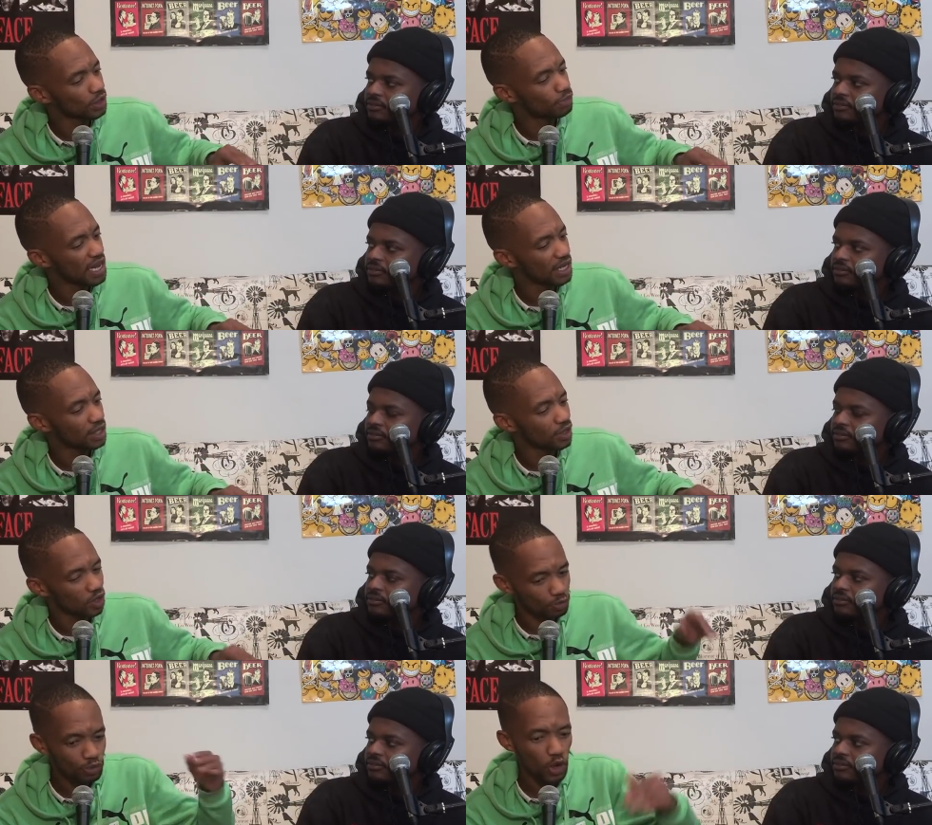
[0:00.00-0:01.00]
Speaker 1: depend
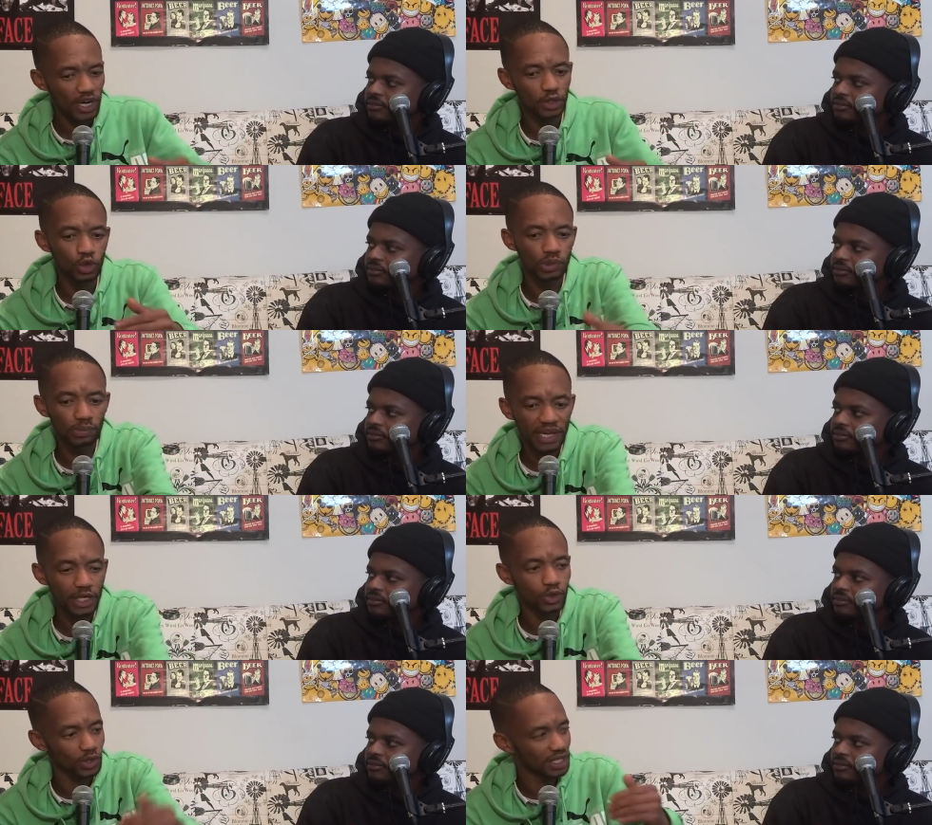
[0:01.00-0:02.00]
on products to be
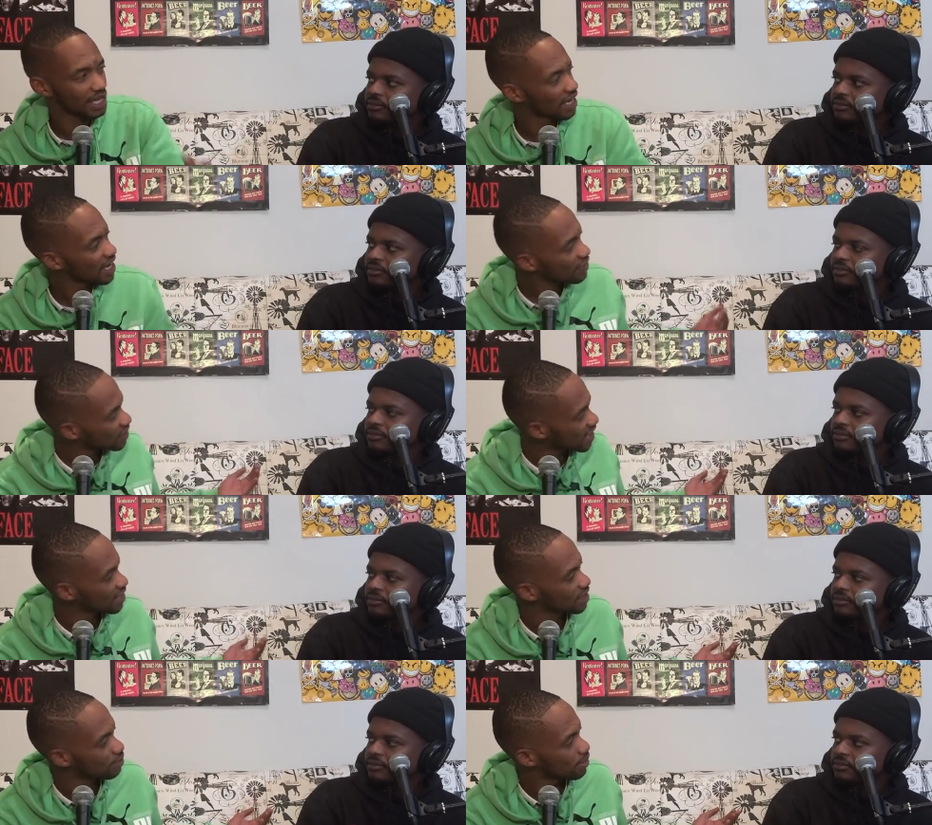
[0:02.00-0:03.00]
made so that they can
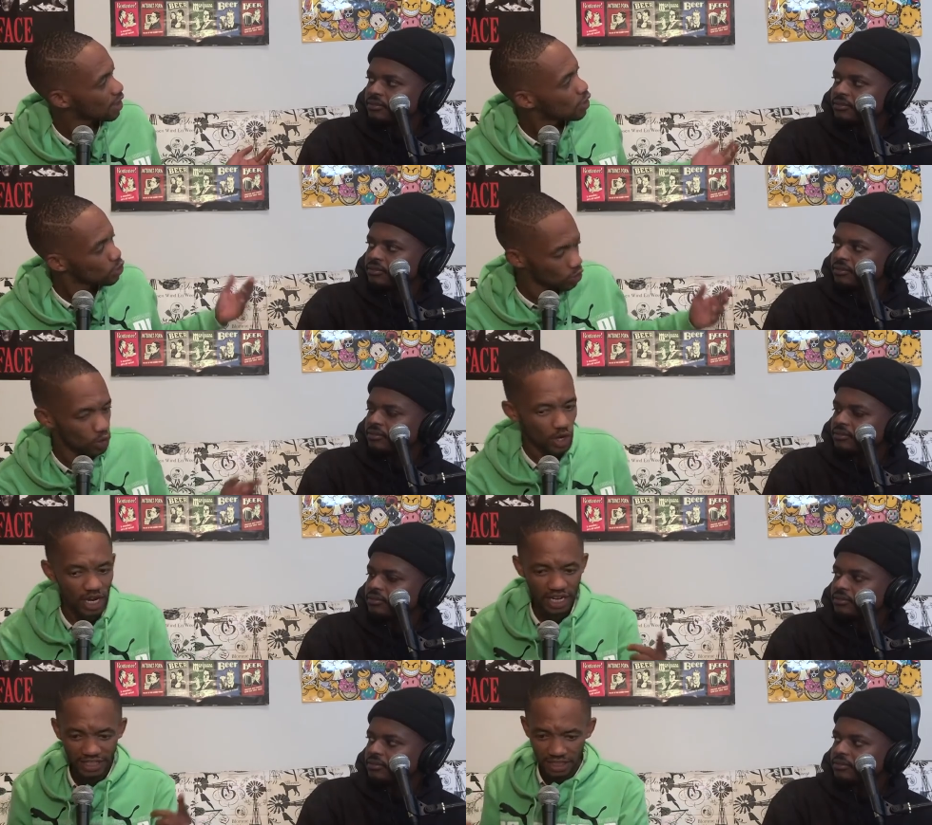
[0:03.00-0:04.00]
advertise them. Mm-hmm. So
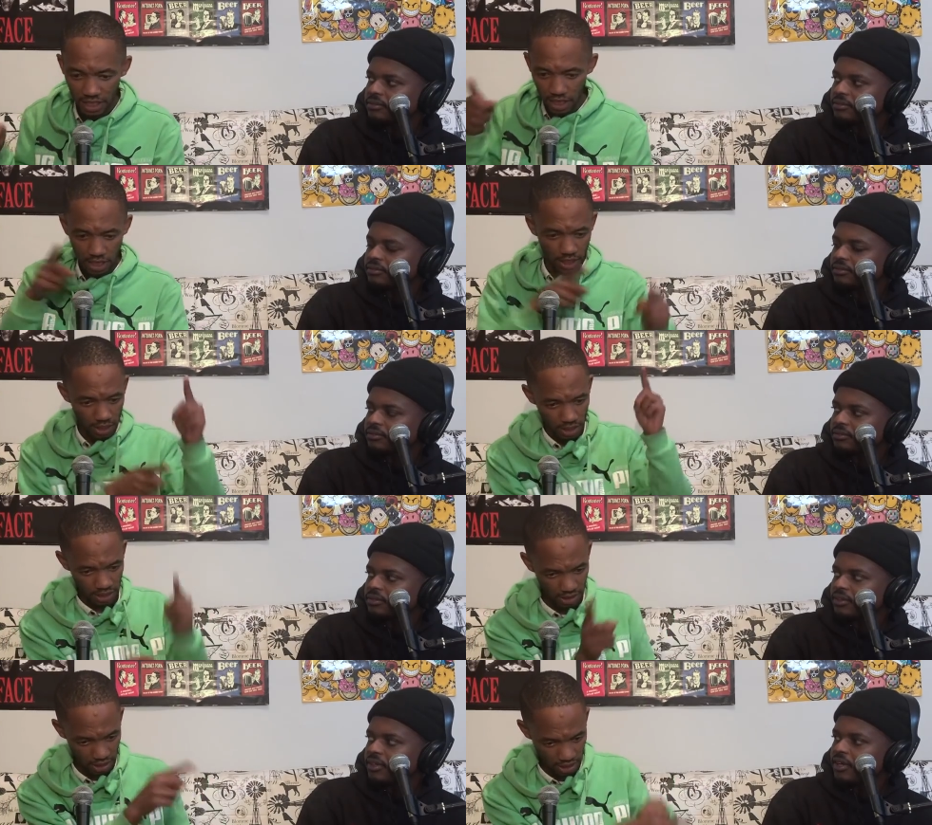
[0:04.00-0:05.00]
it's a
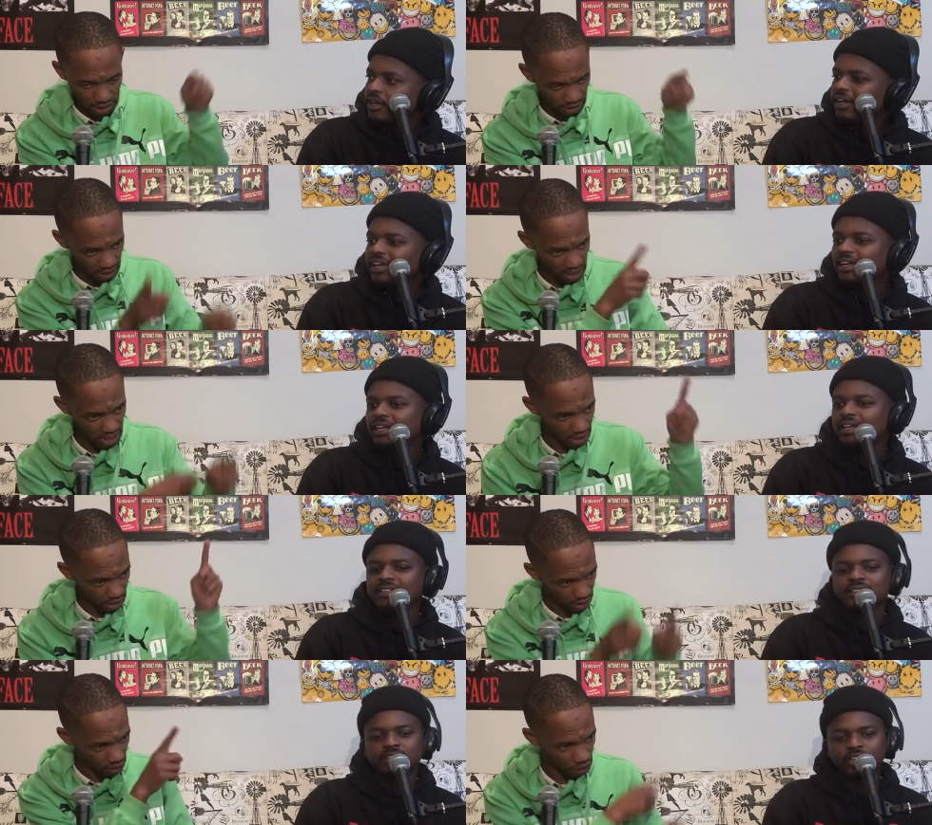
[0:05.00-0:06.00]
it's a it's a thing.
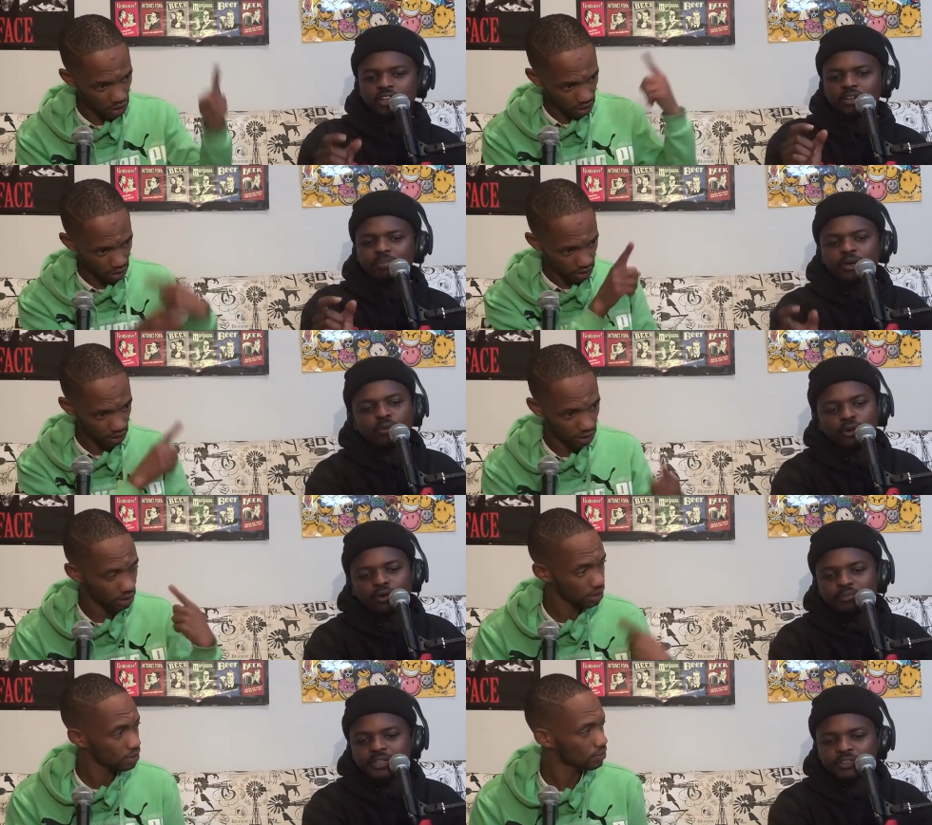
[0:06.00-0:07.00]
It's a, a
Speaker 2: circle, chain. but we
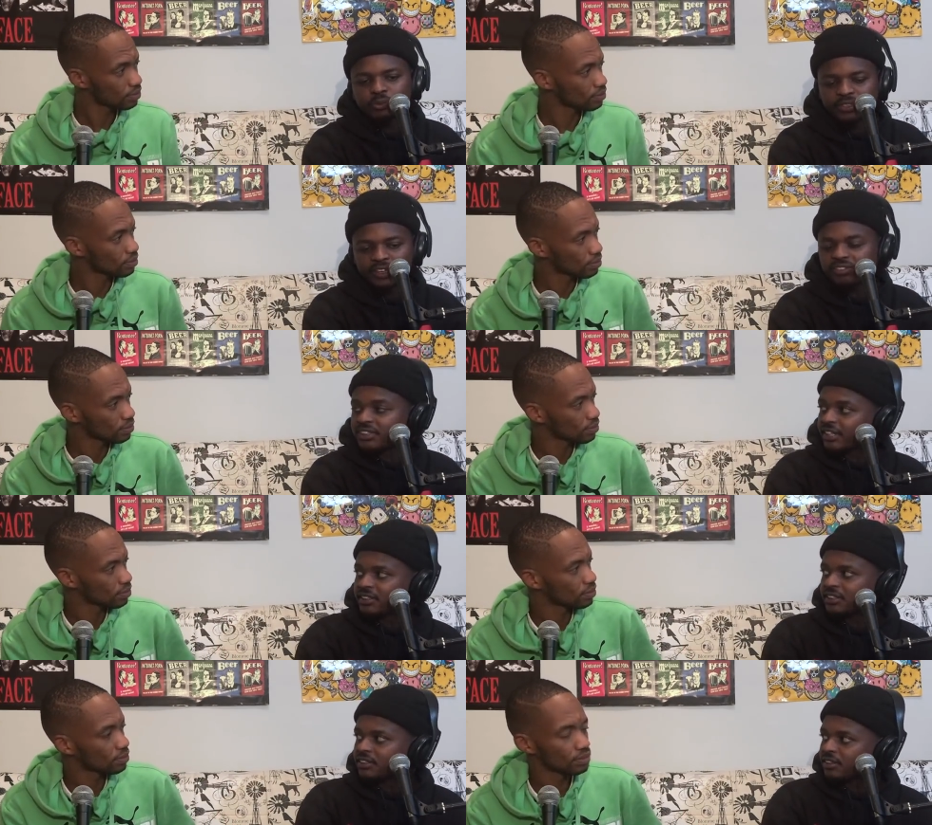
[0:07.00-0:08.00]
all meet with advertising.
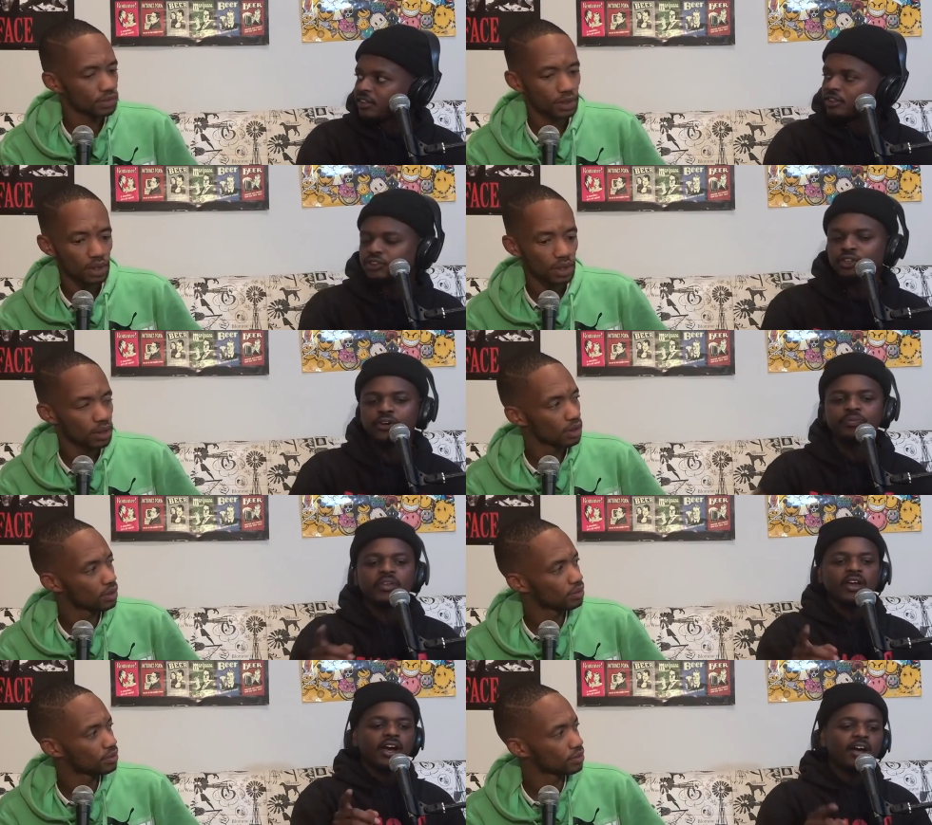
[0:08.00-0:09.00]
advertising.
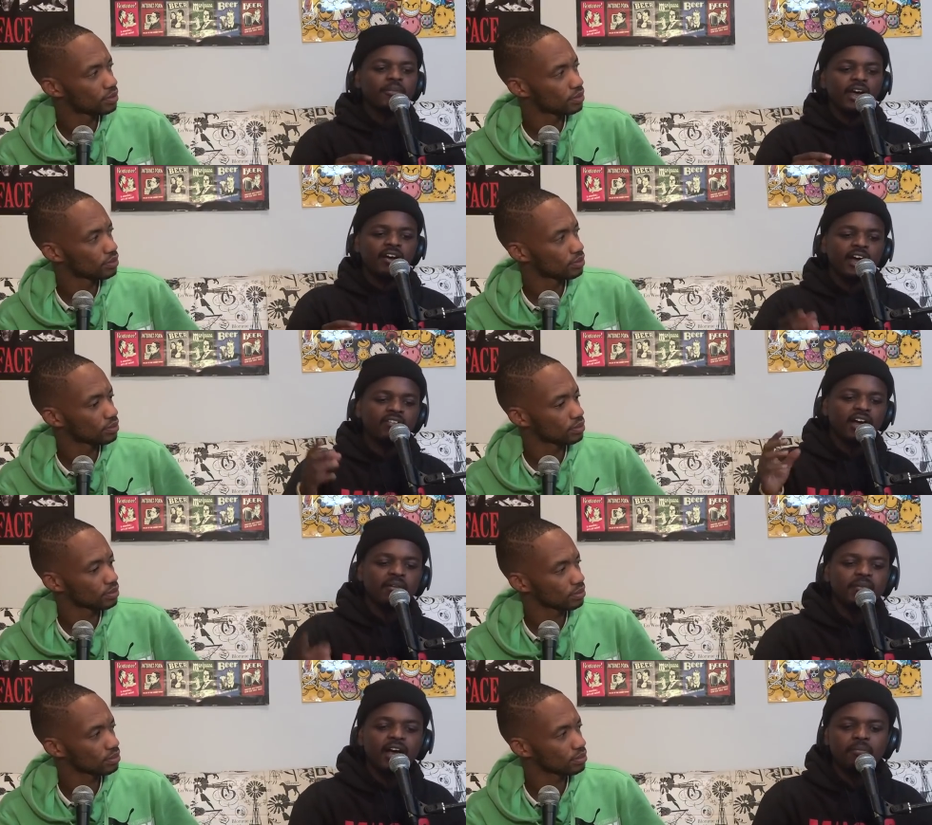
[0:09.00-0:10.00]
So I'm I,
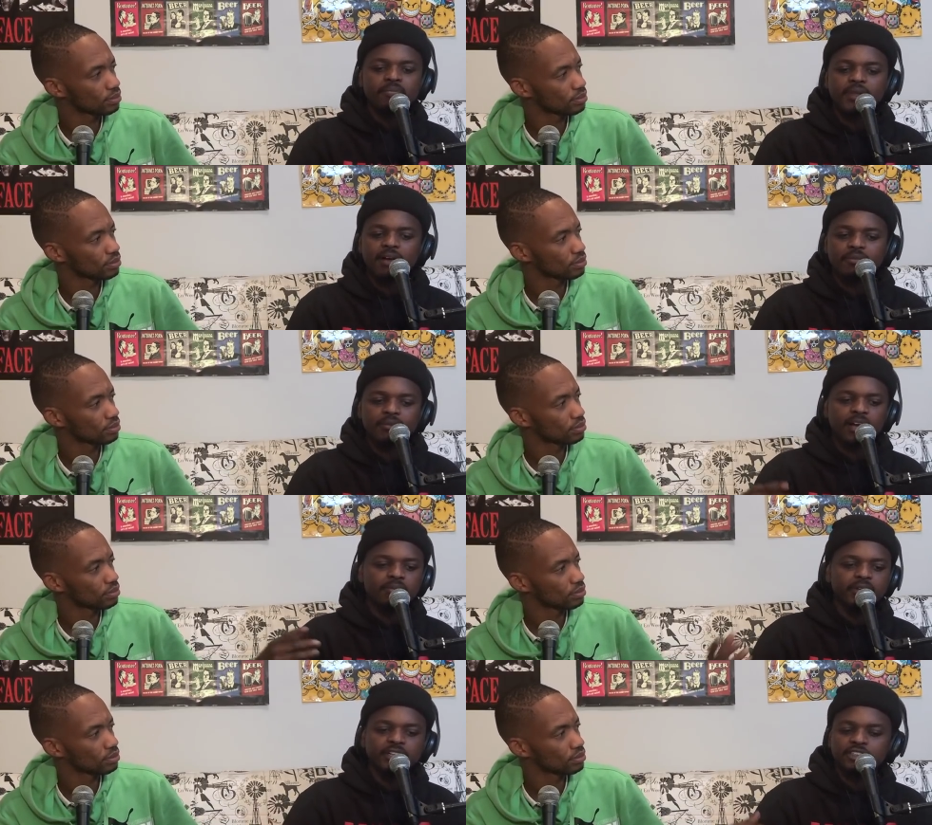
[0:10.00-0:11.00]
I'm I'm I'm
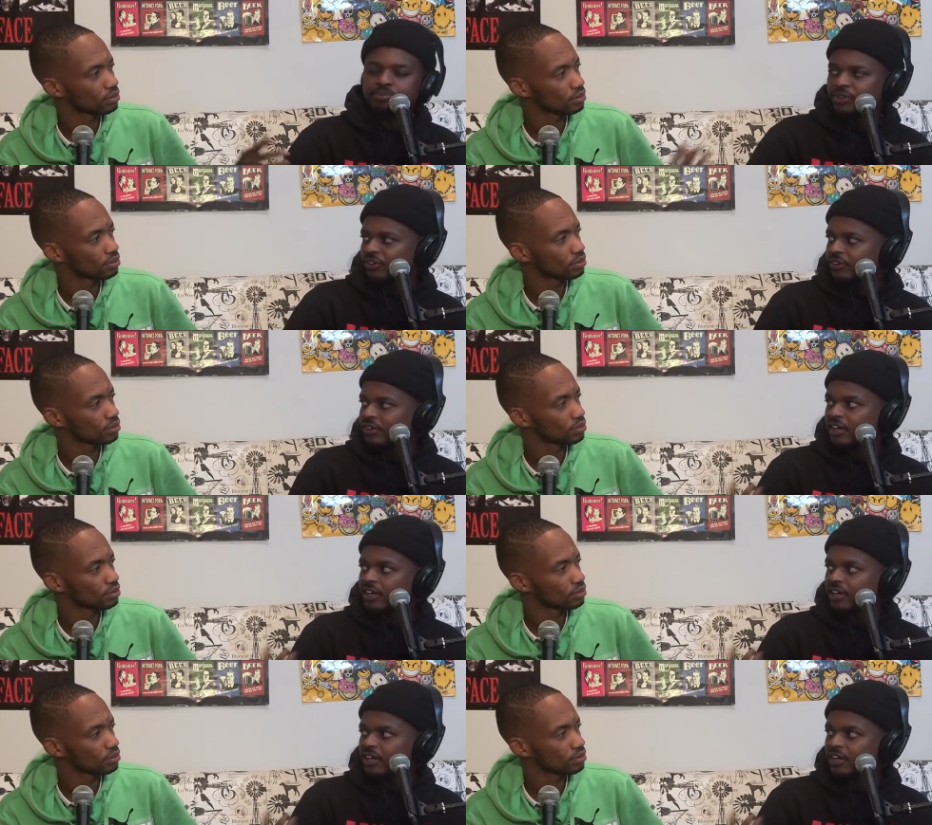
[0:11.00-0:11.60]
I'm an entrepreneur.